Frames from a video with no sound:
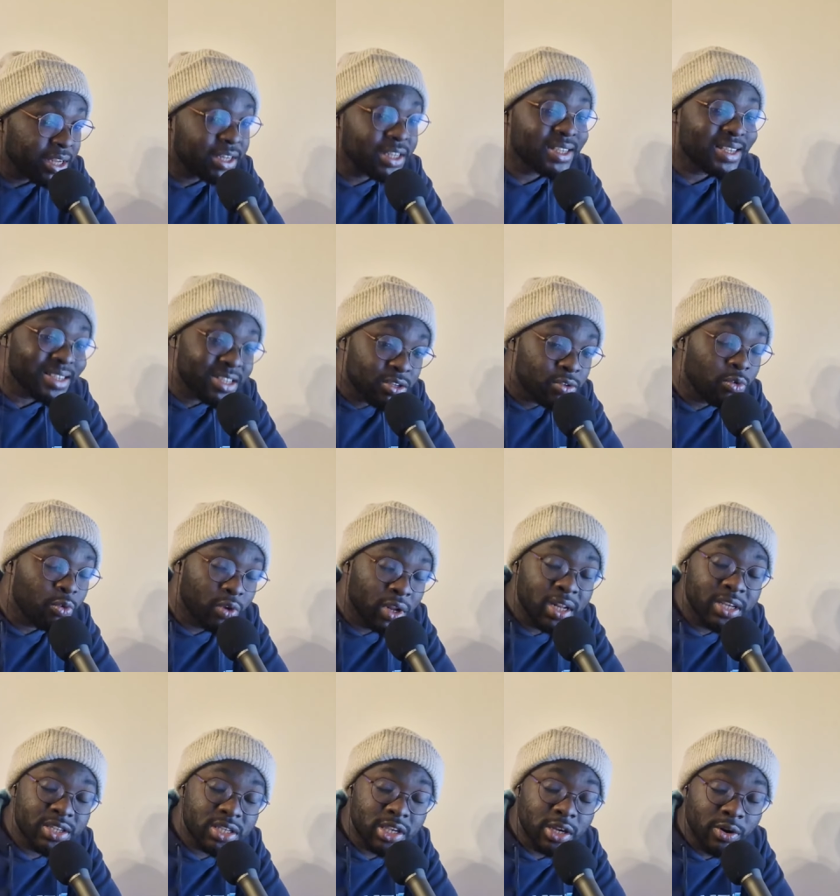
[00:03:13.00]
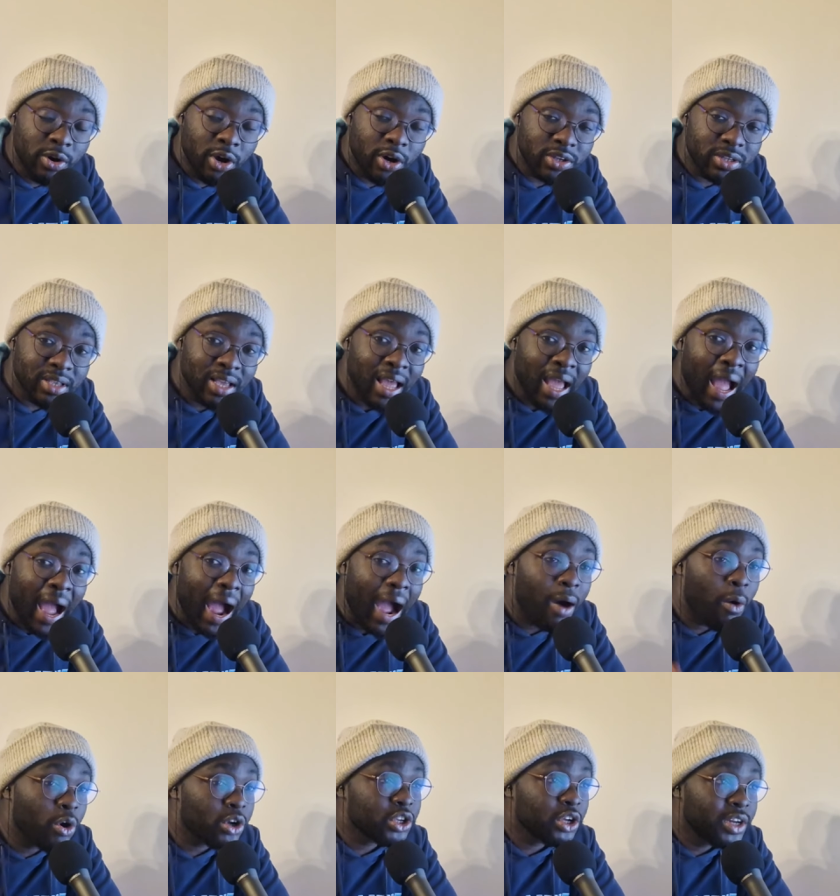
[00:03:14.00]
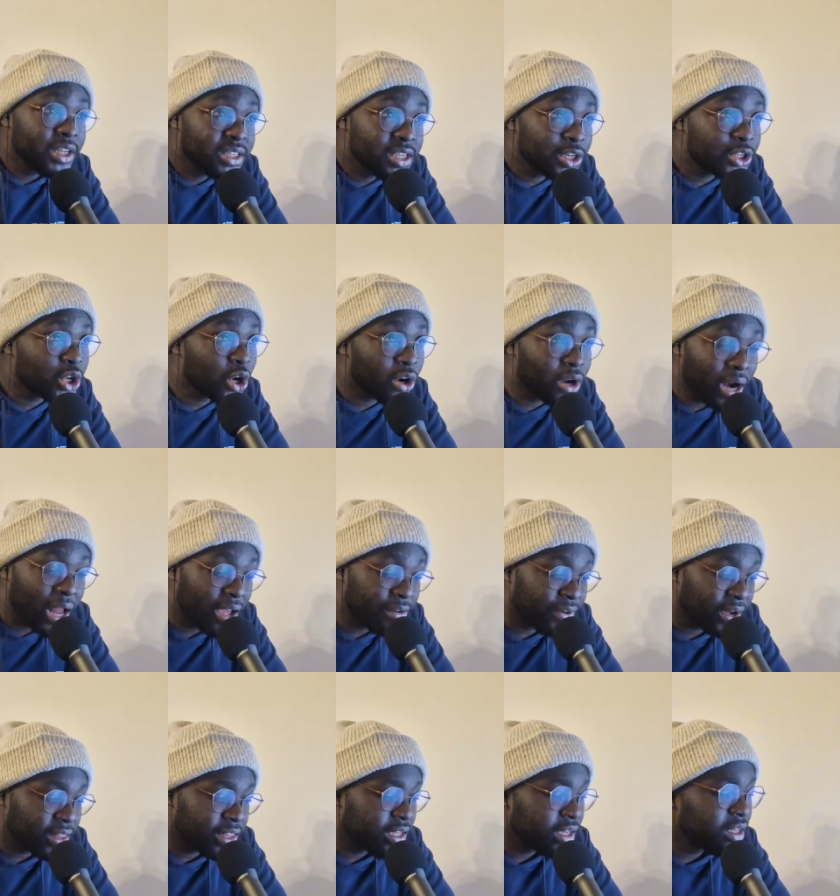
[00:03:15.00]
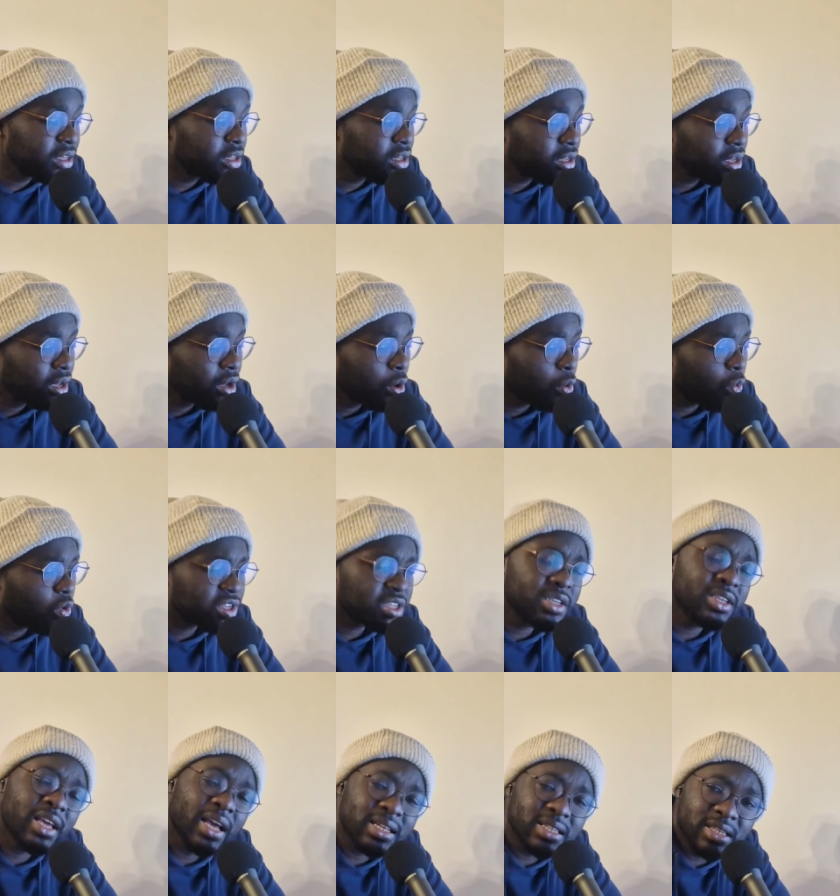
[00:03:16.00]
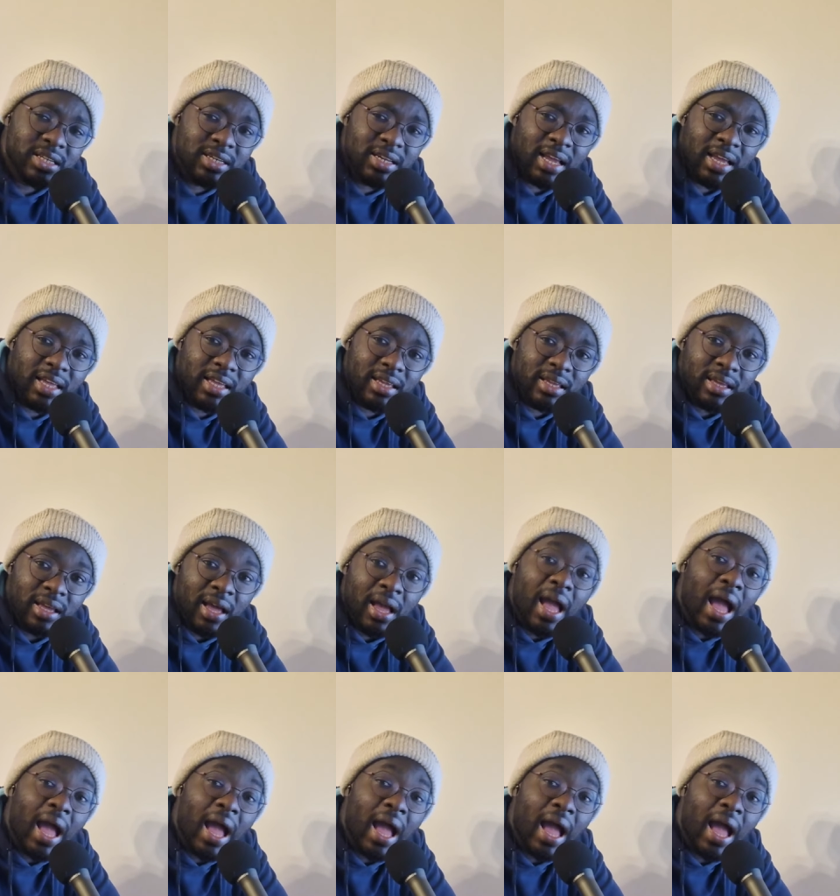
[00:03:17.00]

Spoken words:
this is really serious. I was on a TikTok live, I think, was it yesterday,